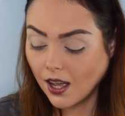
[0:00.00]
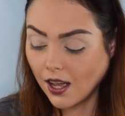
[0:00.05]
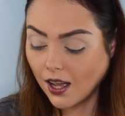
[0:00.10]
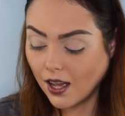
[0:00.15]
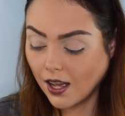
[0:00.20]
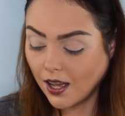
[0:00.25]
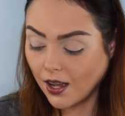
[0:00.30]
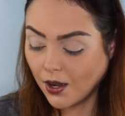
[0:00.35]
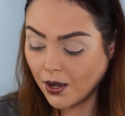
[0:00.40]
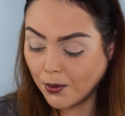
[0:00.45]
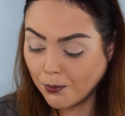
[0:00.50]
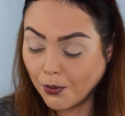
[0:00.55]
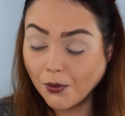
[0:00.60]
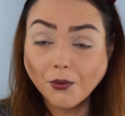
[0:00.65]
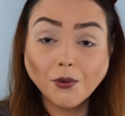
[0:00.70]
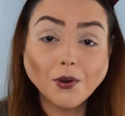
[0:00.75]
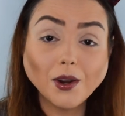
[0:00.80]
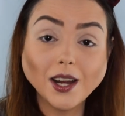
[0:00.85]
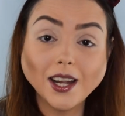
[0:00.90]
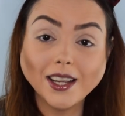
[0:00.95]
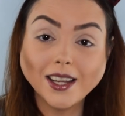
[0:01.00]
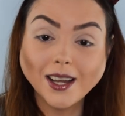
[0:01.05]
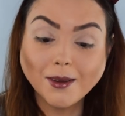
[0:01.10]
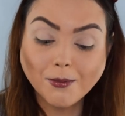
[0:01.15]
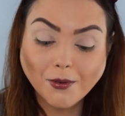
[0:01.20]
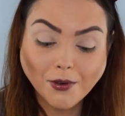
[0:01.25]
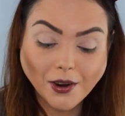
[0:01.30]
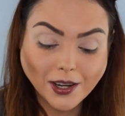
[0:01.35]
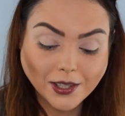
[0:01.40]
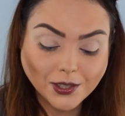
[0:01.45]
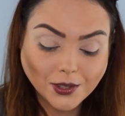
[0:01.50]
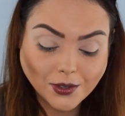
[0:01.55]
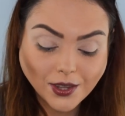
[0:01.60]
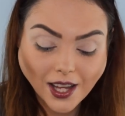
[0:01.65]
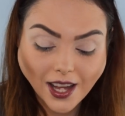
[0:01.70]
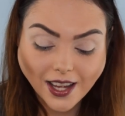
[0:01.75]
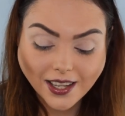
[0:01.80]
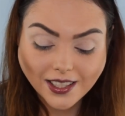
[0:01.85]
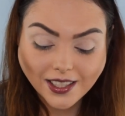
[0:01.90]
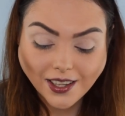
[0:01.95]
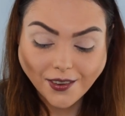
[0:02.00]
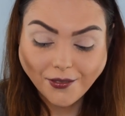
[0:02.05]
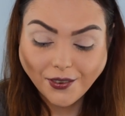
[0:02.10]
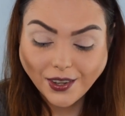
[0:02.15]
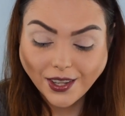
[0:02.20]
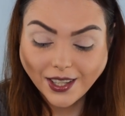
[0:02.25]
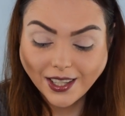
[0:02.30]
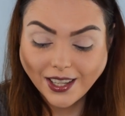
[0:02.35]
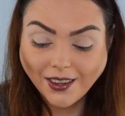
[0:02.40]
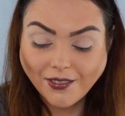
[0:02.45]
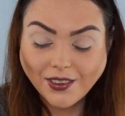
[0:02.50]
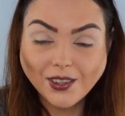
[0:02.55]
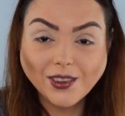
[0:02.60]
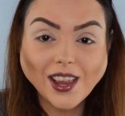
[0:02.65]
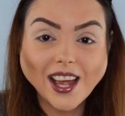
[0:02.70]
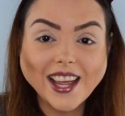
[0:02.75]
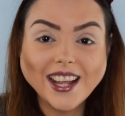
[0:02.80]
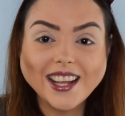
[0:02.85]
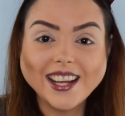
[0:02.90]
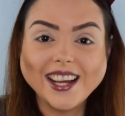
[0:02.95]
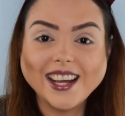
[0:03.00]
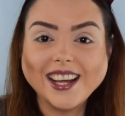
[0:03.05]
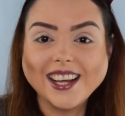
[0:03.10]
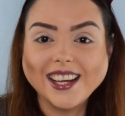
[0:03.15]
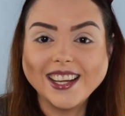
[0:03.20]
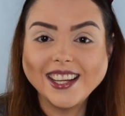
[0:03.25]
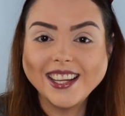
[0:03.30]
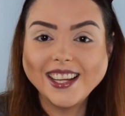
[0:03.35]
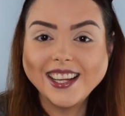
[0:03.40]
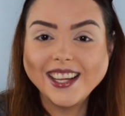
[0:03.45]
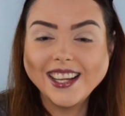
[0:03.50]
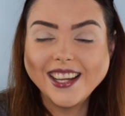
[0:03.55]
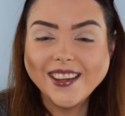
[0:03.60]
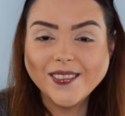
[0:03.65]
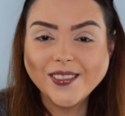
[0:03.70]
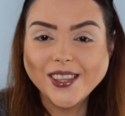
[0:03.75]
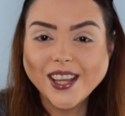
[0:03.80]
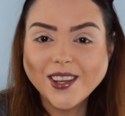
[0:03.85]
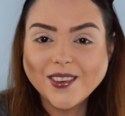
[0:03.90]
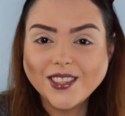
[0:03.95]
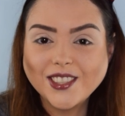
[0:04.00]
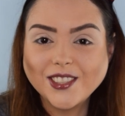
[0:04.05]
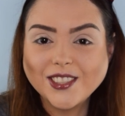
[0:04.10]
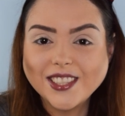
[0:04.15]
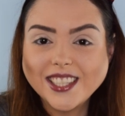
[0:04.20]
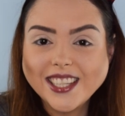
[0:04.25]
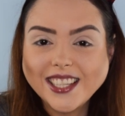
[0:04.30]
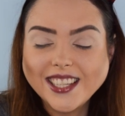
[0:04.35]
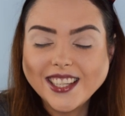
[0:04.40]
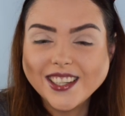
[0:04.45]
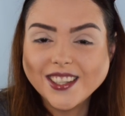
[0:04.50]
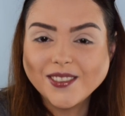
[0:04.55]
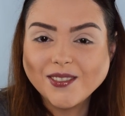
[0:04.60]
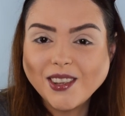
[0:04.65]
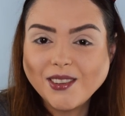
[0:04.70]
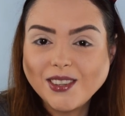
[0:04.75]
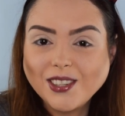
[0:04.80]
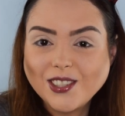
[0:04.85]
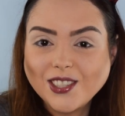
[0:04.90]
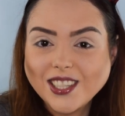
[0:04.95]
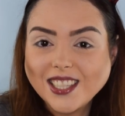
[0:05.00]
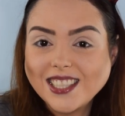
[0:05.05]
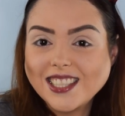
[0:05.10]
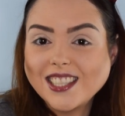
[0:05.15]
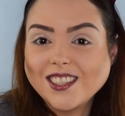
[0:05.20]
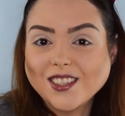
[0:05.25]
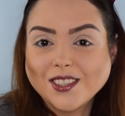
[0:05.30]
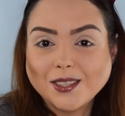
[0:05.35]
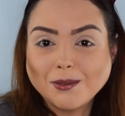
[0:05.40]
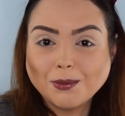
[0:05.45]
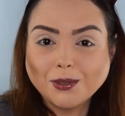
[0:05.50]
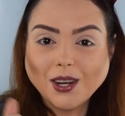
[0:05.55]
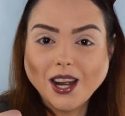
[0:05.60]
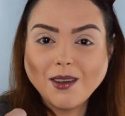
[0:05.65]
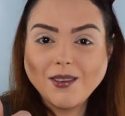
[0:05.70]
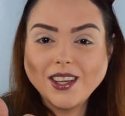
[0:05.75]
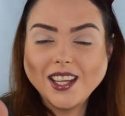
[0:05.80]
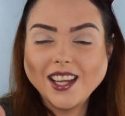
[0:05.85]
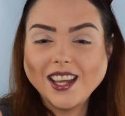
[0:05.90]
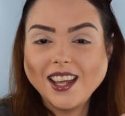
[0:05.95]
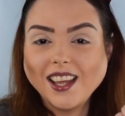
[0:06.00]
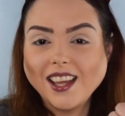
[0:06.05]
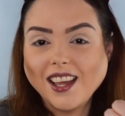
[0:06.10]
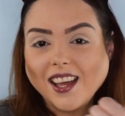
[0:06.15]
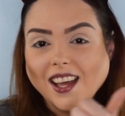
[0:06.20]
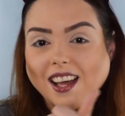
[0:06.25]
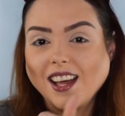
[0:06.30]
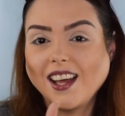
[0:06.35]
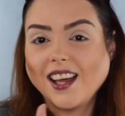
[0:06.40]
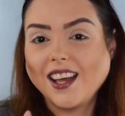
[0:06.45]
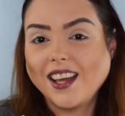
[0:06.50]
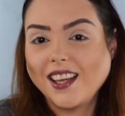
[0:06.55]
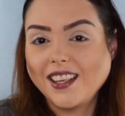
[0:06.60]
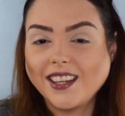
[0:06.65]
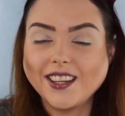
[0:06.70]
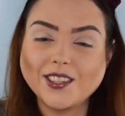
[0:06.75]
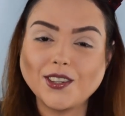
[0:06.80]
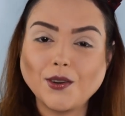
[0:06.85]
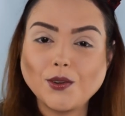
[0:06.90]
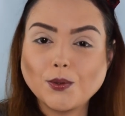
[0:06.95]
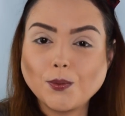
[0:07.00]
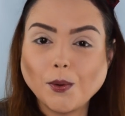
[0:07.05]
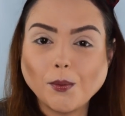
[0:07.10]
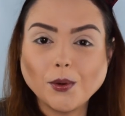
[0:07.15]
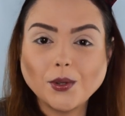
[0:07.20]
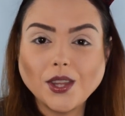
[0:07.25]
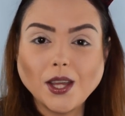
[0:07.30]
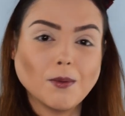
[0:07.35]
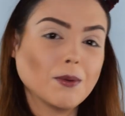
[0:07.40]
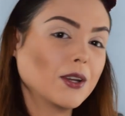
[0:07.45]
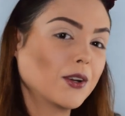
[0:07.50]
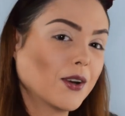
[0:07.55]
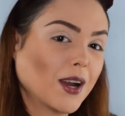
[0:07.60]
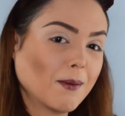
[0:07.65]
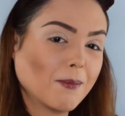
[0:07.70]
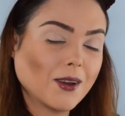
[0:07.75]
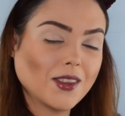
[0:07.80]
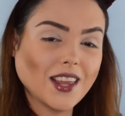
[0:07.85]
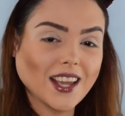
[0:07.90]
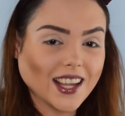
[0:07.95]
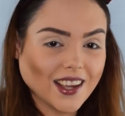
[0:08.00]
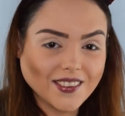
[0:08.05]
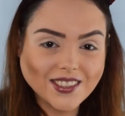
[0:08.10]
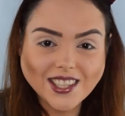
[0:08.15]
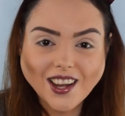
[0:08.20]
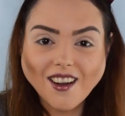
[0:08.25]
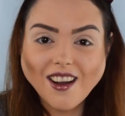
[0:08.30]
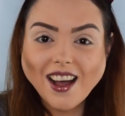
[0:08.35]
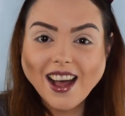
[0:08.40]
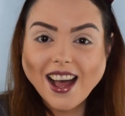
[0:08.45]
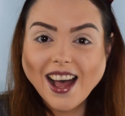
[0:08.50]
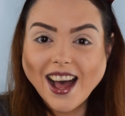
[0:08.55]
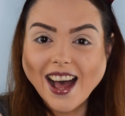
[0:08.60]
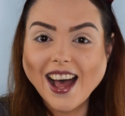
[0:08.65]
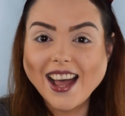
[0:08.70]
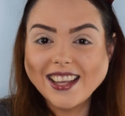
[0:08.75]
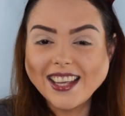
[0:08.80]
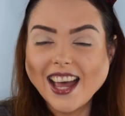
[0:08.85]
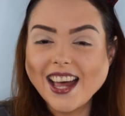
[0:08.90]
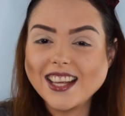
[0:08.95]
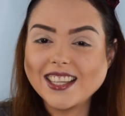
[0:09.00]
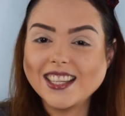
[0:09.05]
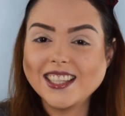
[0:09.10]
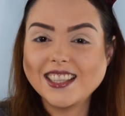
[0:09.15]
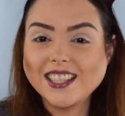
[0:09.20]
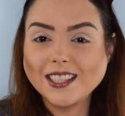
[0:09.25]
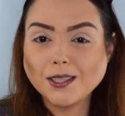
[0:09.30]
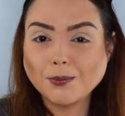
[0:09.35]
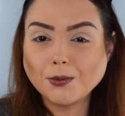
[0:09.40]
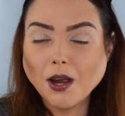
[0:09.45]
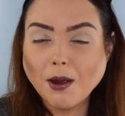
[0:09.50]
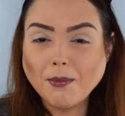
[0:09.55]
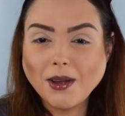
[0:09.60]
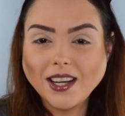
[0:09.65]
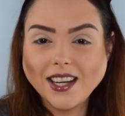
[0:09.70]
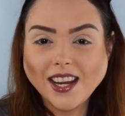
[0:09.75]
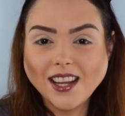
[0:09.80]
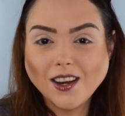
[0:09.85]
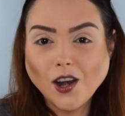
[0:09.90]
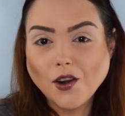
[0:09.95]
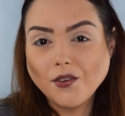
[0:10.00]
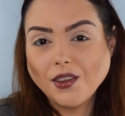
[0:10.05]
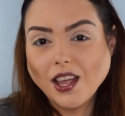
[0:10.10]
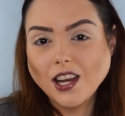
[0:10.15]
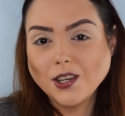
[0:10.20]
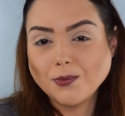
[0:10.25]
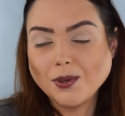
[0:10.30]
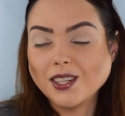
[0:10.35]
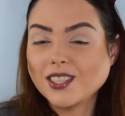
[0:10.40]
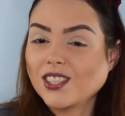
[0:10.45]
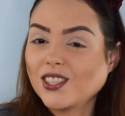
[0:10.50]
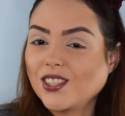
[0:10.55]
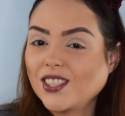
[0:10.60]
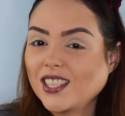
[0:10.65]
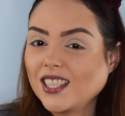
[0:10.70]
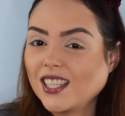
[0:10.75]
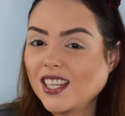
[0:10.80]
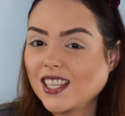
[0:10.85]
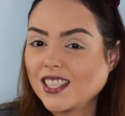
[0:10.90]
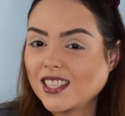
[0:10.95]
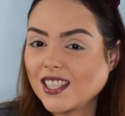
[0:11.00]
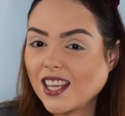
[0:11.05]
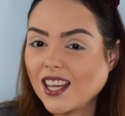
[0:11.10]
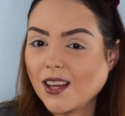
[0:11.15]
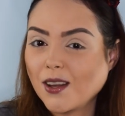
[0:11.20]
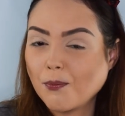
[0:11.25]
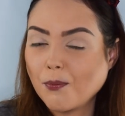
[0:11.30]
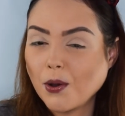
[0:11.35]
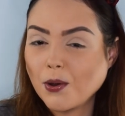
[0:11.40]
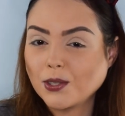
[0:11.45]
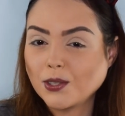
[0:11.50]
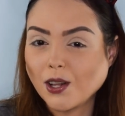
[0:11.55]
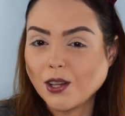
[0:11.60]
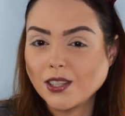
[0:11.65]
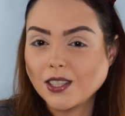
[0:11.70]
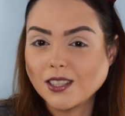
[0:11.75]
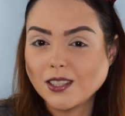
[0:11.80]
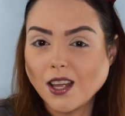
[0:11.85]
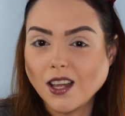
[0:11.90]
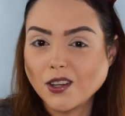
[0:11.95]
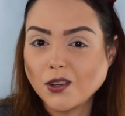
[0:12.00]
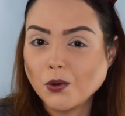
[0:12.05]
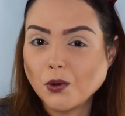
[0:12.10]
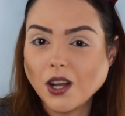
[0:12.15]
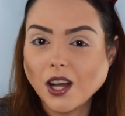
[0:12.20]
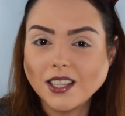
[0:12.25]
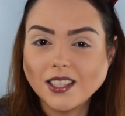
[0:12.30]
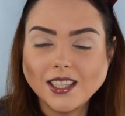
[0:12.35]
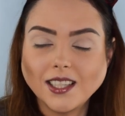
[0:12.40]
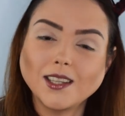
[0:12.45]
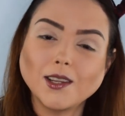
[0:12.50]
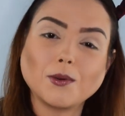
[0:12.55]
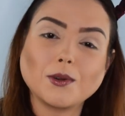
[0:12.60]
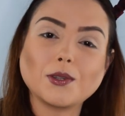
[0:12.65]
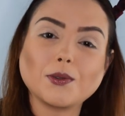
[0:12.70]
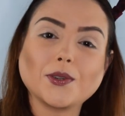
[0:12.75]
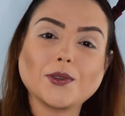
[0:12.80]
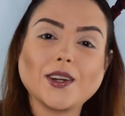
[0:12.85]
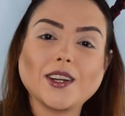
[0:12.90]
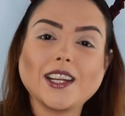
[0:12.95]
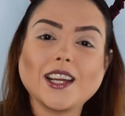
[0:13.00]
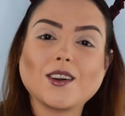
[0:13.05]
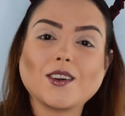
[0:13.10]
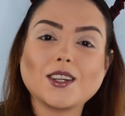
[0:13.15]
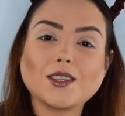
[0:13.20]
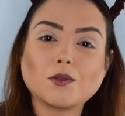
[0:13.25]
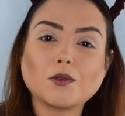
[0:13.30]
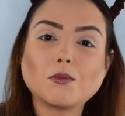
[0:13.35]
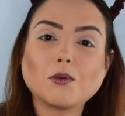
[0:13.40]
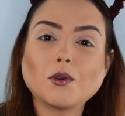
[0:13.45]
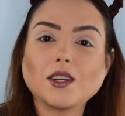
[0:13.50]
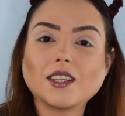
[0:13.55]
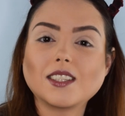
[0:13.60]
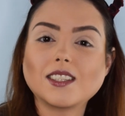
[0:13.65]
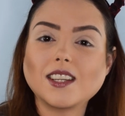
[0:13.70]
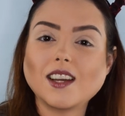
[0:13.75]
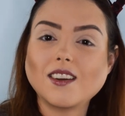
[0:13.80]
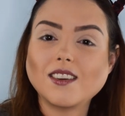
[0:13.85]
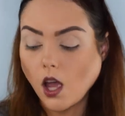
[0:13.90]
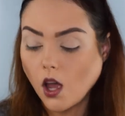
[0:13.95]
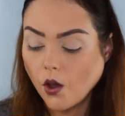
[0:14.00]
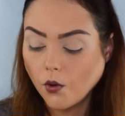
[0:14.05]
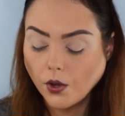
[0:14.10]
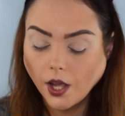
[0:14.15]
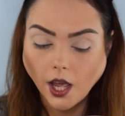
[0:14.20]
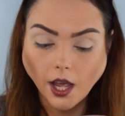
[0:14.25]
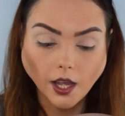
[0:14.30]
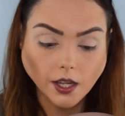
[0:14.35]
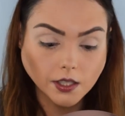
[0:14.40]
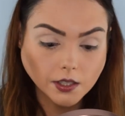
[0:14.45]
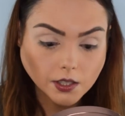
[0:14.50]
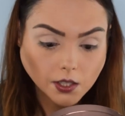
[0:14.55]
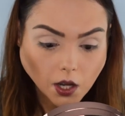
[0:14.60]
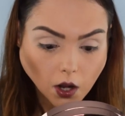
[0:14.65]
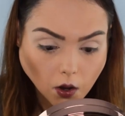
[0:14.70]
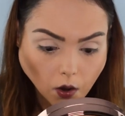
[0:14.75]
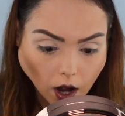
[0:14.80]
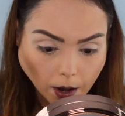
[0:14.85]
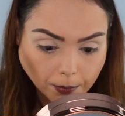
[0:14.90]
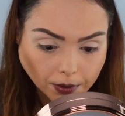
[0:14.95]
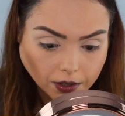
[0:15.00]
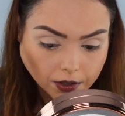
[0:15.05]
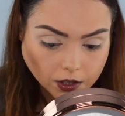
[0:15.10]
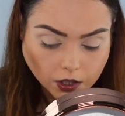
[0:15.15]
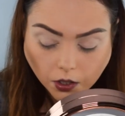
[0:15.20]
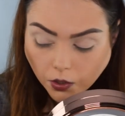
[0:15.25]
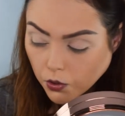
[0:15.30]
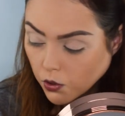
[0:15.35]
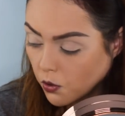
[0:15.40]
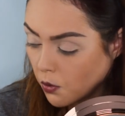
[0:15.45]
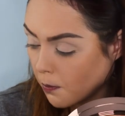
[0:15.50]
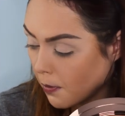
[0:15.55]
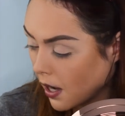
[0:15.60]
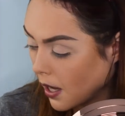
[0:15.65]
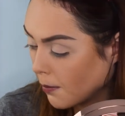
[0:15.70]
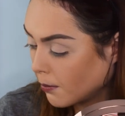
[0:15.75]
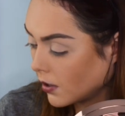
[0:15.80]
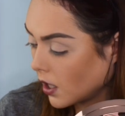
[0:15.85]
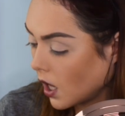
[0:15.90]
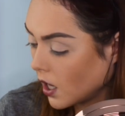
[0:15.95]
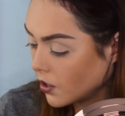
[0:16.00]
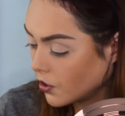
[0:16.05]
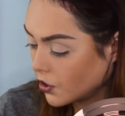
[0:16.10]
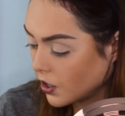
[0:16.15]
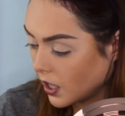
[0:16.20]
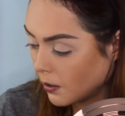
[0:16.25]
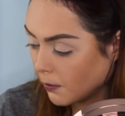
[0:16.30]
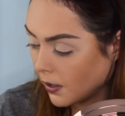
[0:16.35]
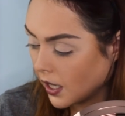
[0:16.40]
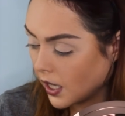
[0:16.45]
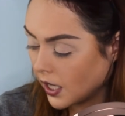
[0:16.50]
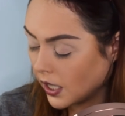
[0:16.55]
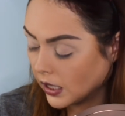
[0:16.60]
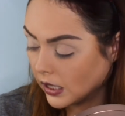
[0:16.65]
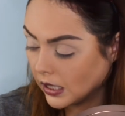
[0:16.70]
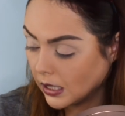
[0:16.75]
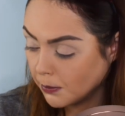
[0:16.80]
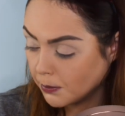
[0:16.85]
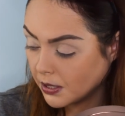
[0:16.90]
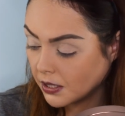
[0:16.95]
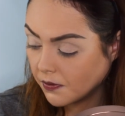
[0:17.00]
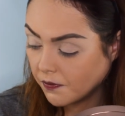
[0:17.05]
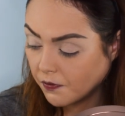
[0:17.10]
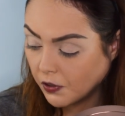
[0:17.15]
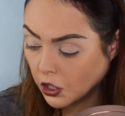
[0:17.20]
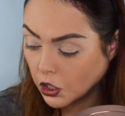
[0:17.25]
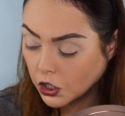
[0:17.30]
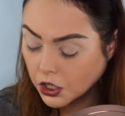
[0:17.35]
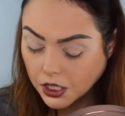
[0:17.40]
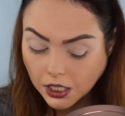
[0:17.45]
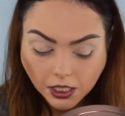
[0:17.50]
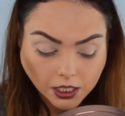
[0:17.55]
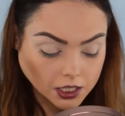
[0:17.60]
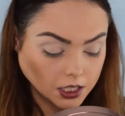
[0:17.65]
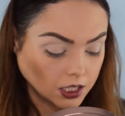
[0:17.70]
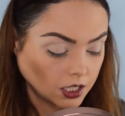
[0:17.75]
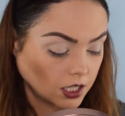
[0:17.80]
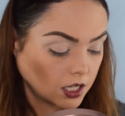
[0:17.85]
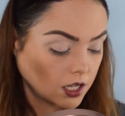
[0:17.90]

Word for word: Uh, before I uh, before I do that, if you, if you like uh, if you like what you're seeing here, maybe you should consider subscribing uh, yesterday was my birthday. We great birthday gift. So uh, yeah, hit the subscribe button and the notification bell so you see us uh, post all this uh, content that we're doing right now because we're bored. So. Okay, so I'm gonna do my blush and my lips first.